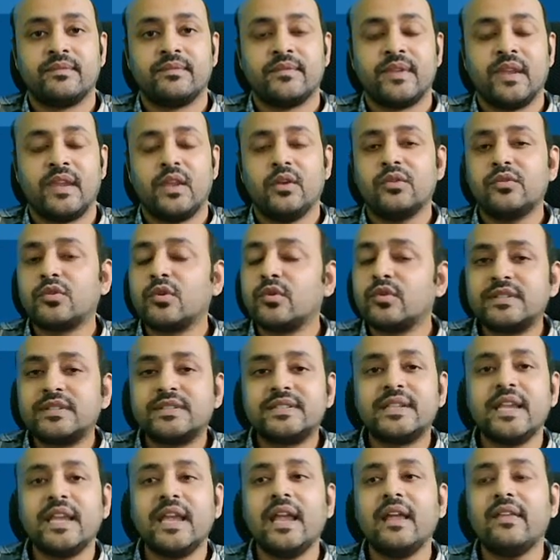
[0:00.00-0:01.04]
You don't
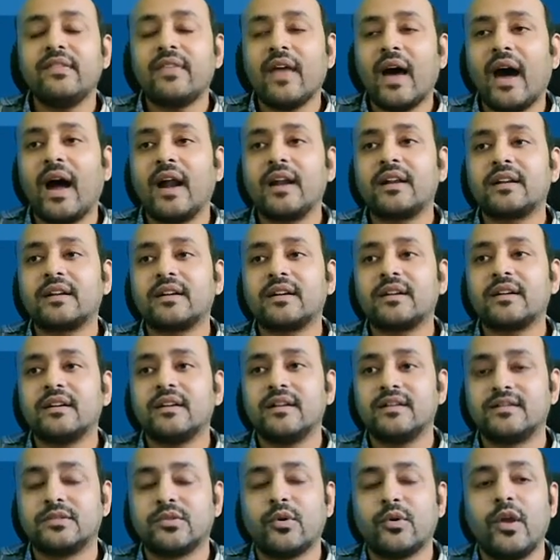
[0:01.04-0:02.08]
see that
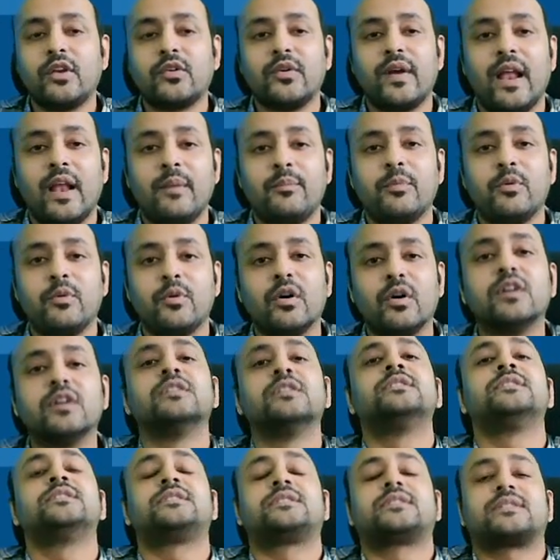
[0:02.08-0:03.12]
it's going to help you
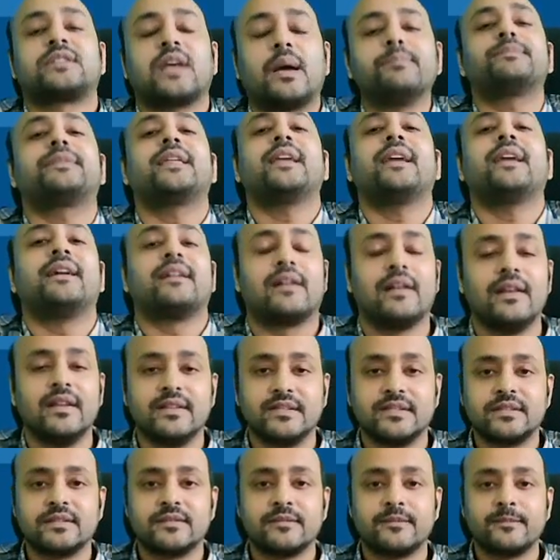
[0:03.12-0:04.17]
earn something at
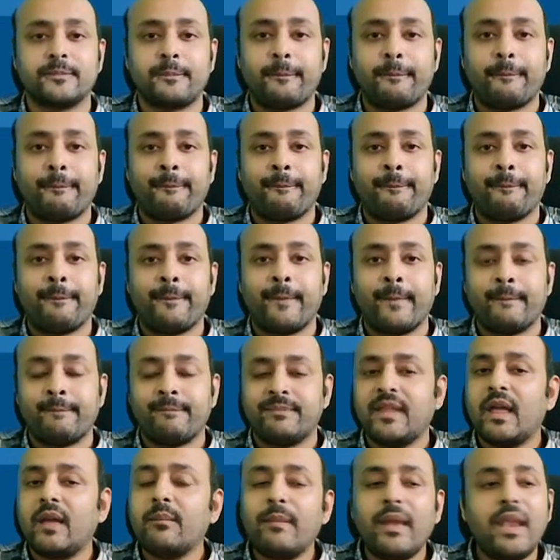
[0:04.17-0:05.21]
least.
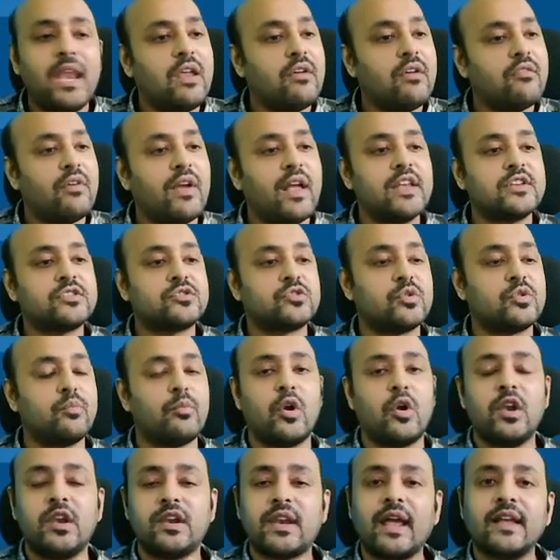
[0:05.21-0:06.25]
There are many ways to
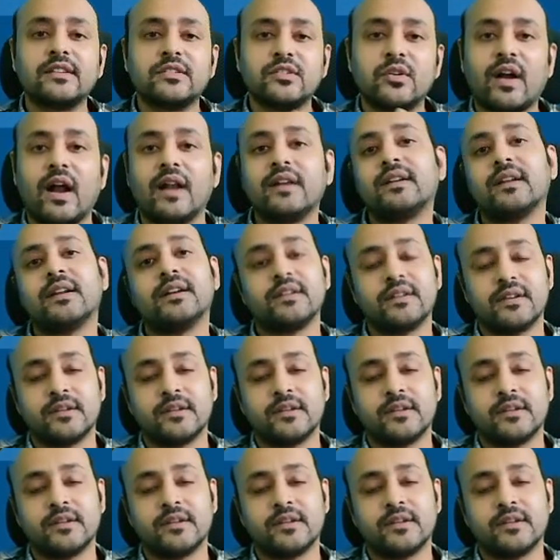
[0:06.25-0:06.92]
monetize your content.